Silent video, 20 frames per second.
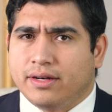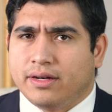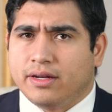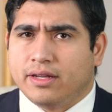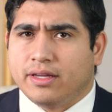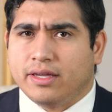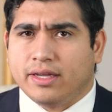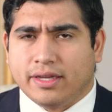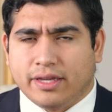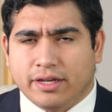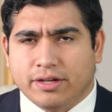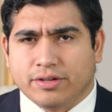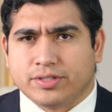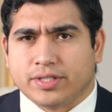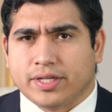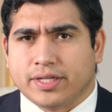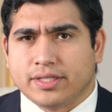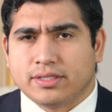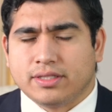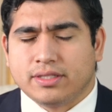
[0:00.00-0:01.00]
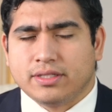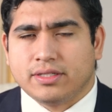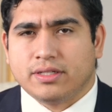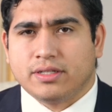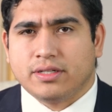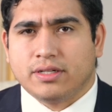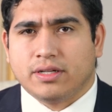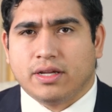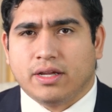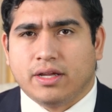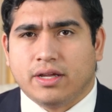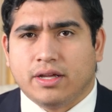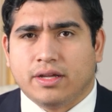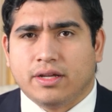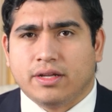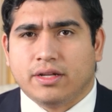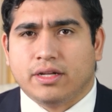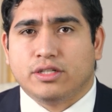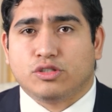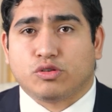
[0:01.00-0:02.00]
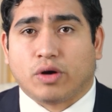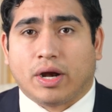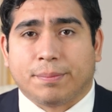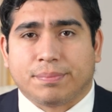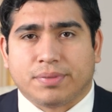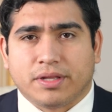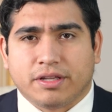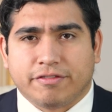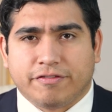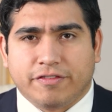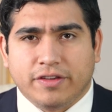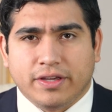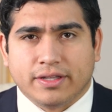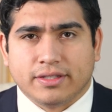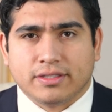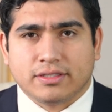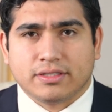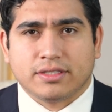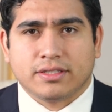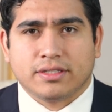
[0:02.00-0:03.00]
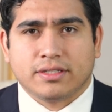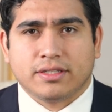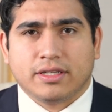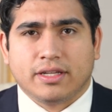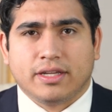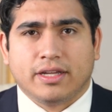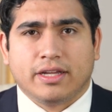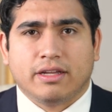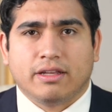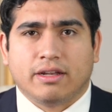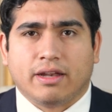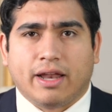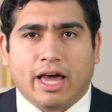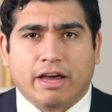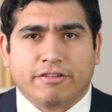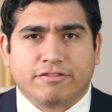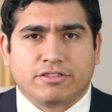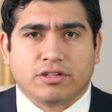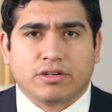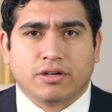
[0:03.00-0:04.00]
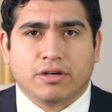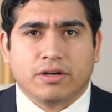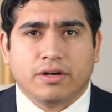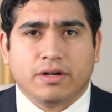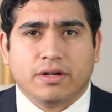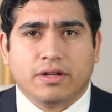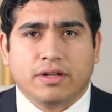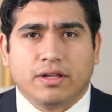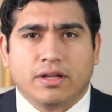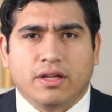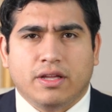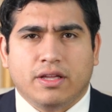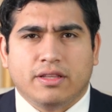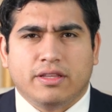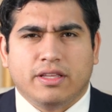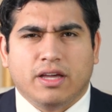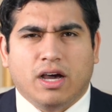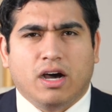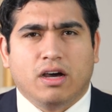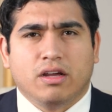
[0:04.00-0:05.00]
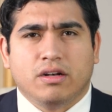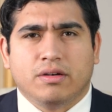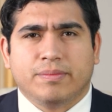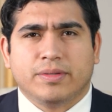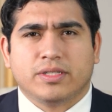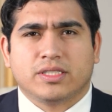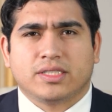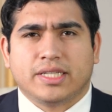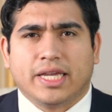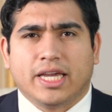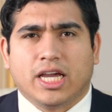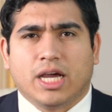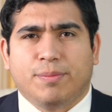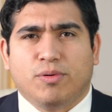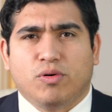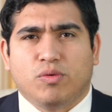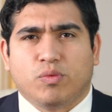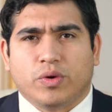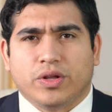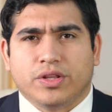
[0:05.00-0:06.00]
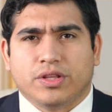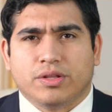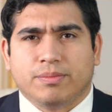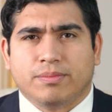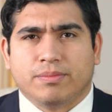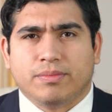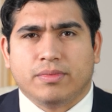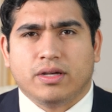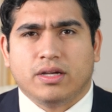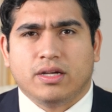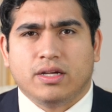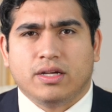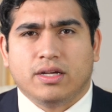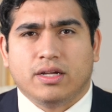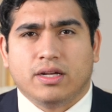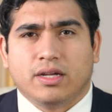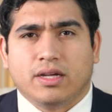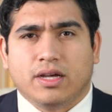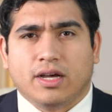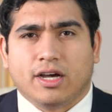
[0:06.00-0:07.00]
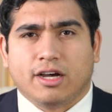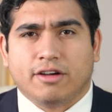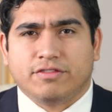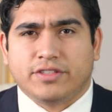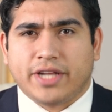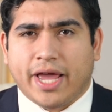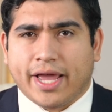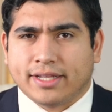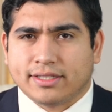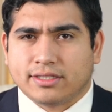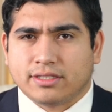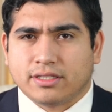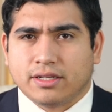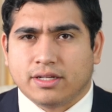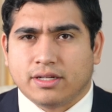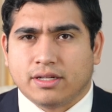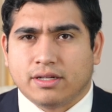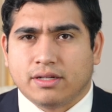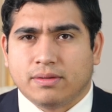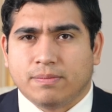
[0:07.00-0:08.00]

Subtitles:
he hears it. Trampling feet, laughter, the unmistakable rhythm of dancing.